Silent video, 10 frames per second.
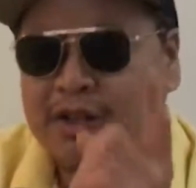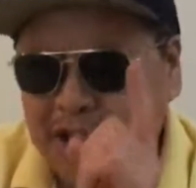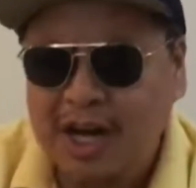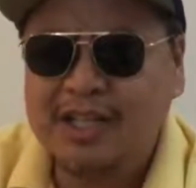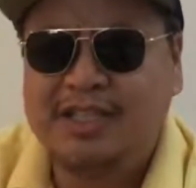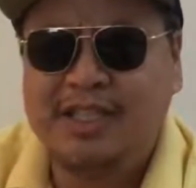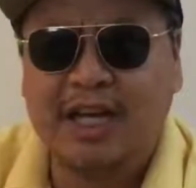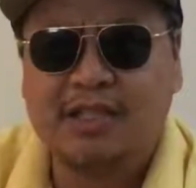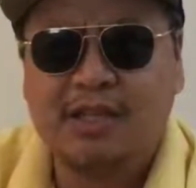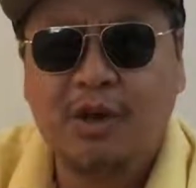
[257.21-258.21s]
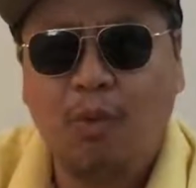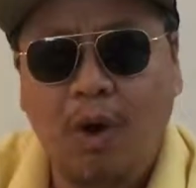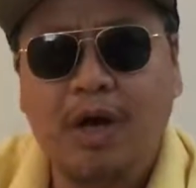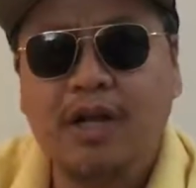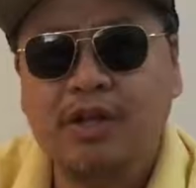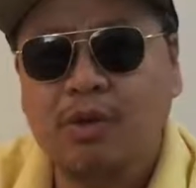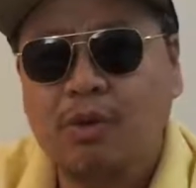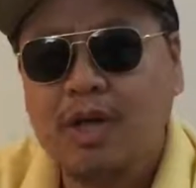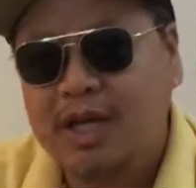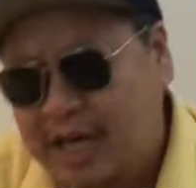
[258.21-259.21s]
3rd and 6, what did he
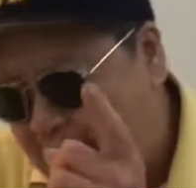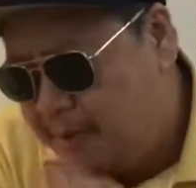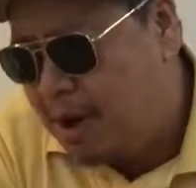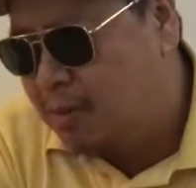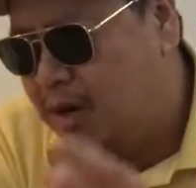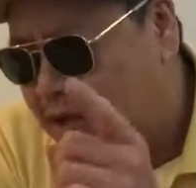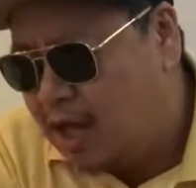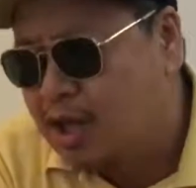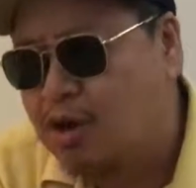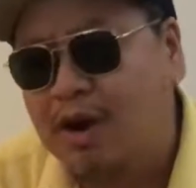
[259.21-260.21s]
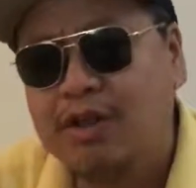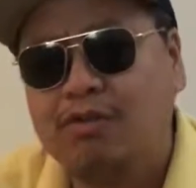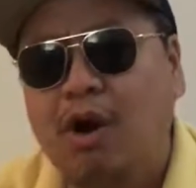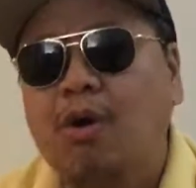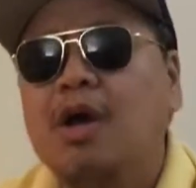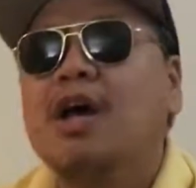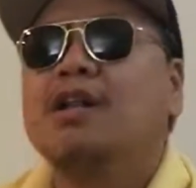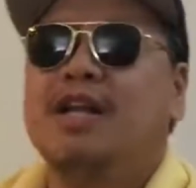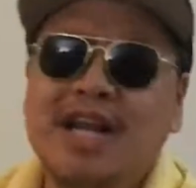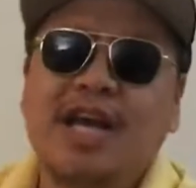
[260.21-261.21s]
do? He came up with another great throw.
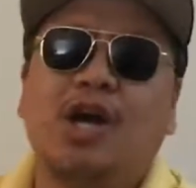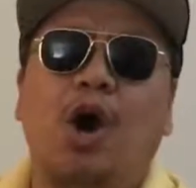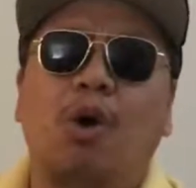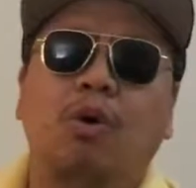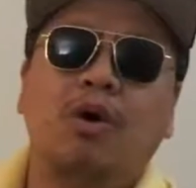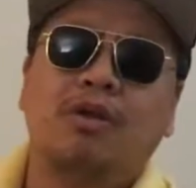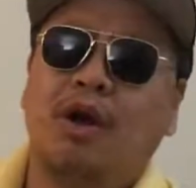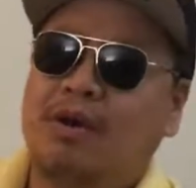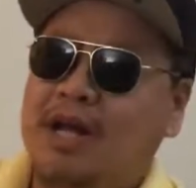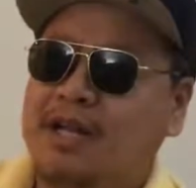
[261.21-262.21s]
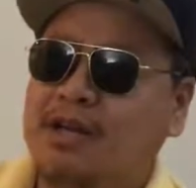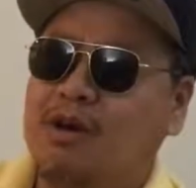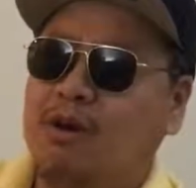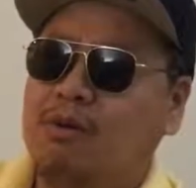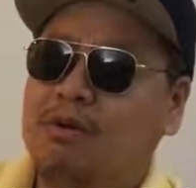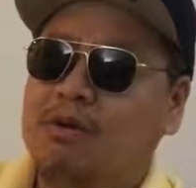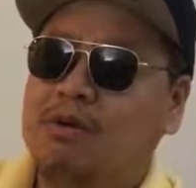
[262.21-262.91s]
The Nico, no, not Nico.